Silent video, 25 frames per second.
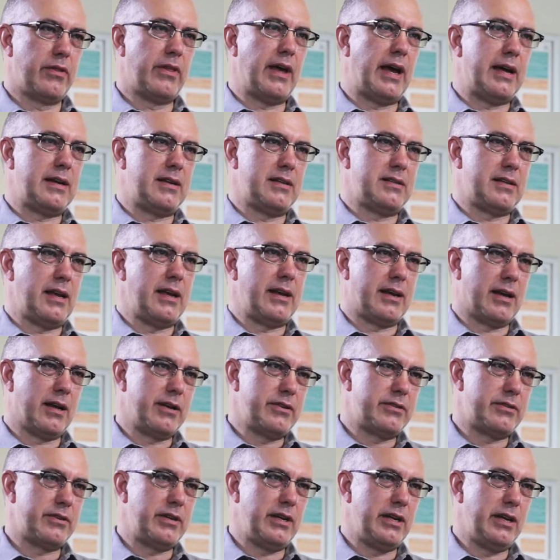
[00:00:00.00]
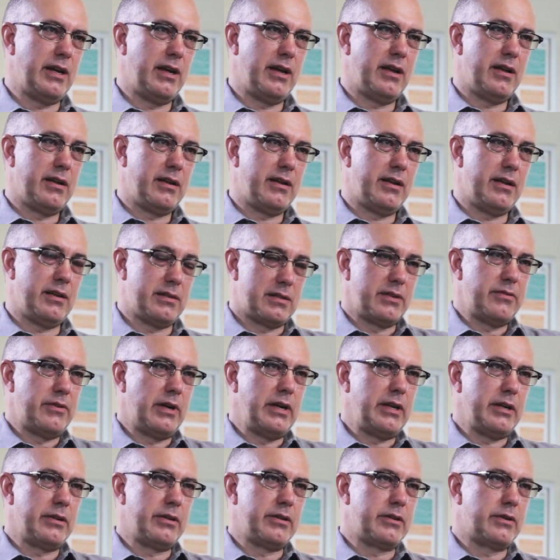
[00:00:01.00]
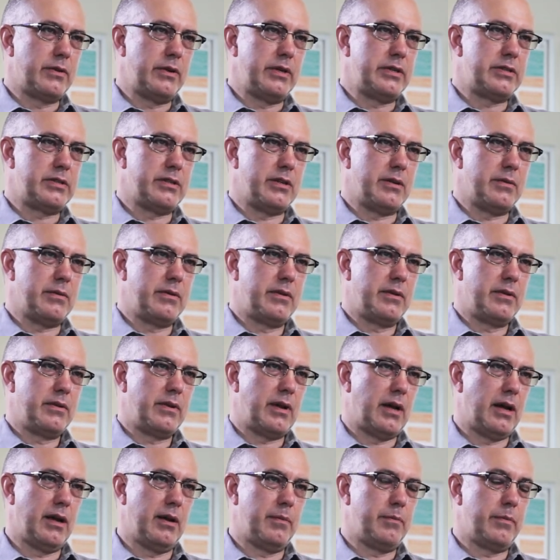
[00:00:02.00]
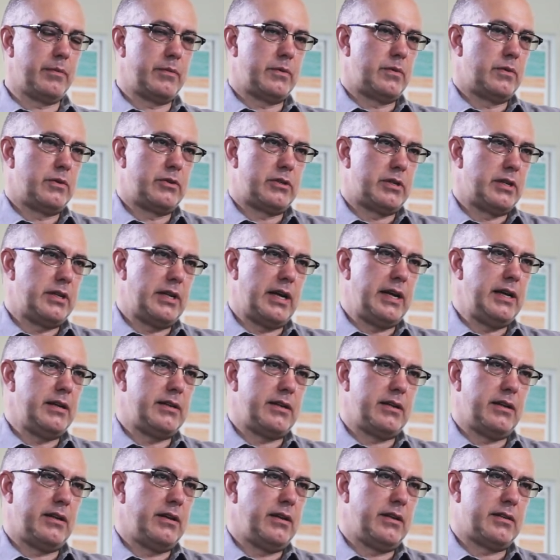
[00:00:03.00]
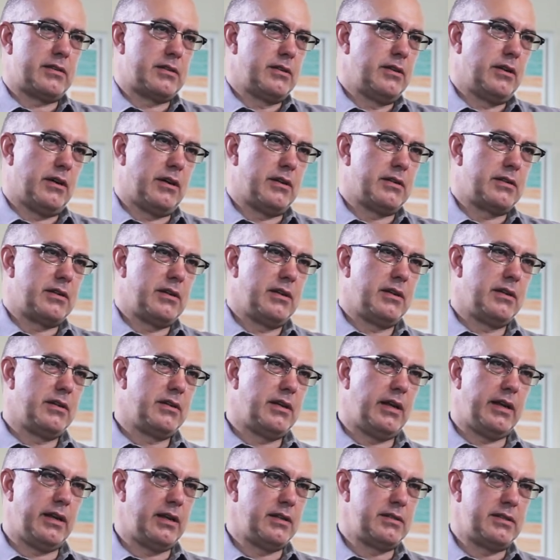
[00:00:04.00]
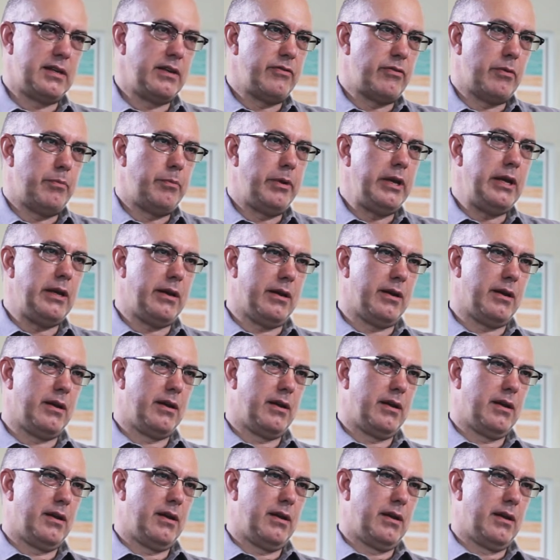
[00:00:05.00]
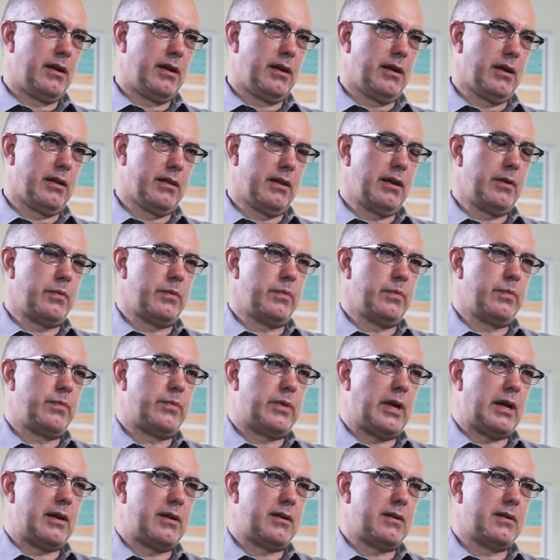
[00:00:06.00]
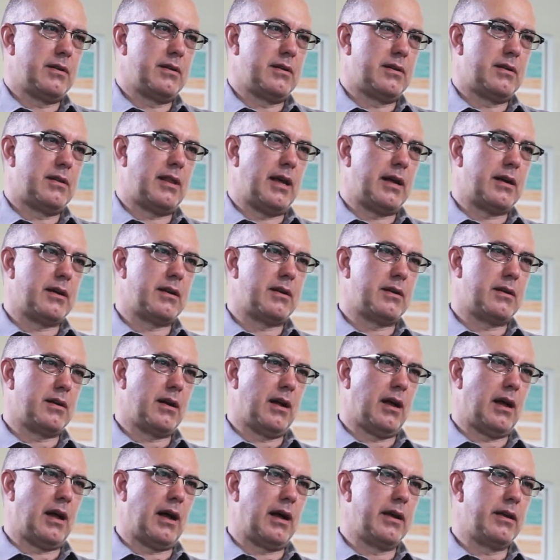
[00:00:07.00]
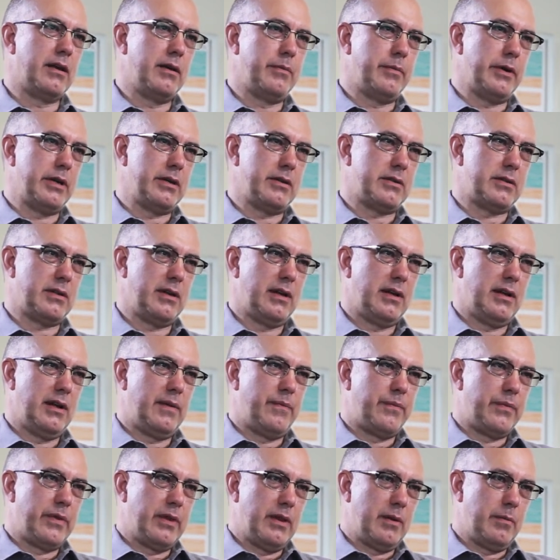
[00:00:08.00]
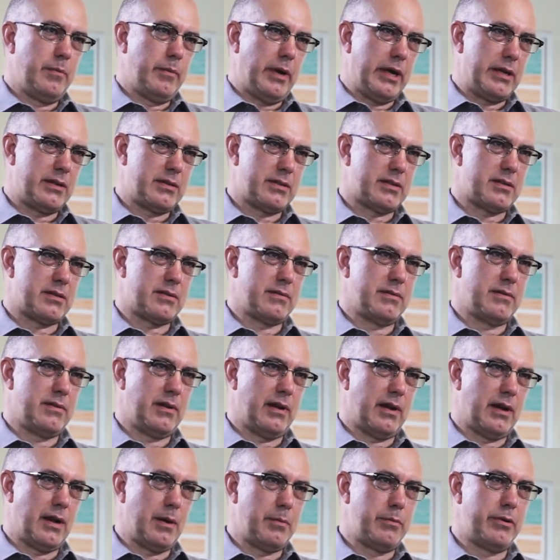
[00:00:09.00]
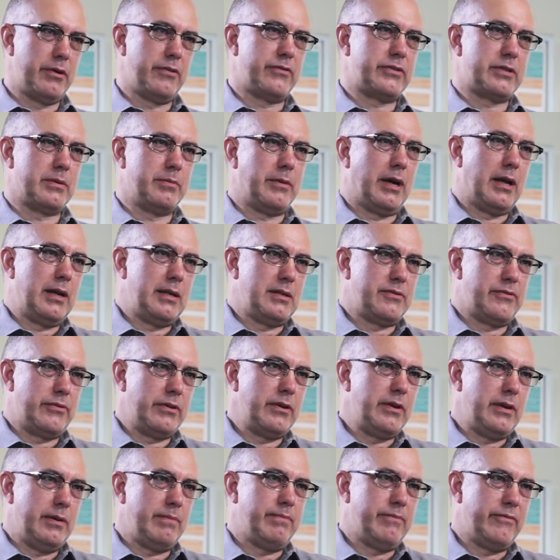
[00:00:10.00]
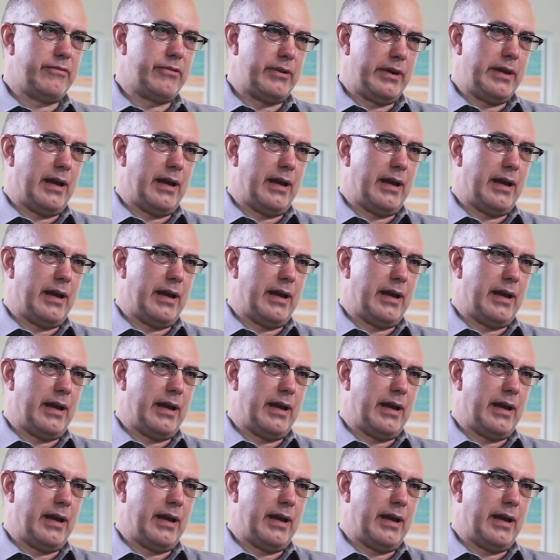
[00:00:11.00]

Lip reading: that is a country is a really good question. To date, it's not. it has never been. And that argument makes a number of Somalis very, very